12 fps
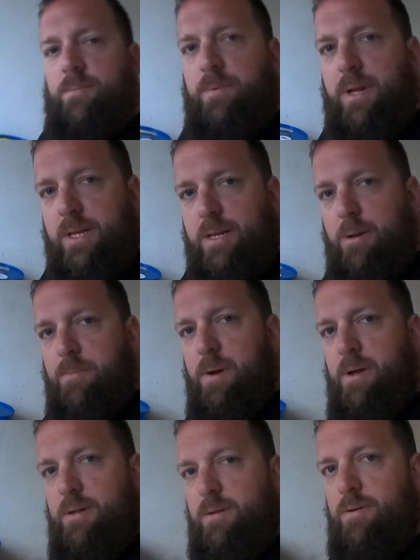Picked up
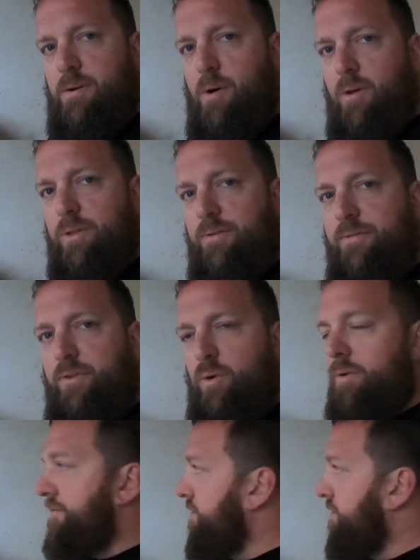all the fuel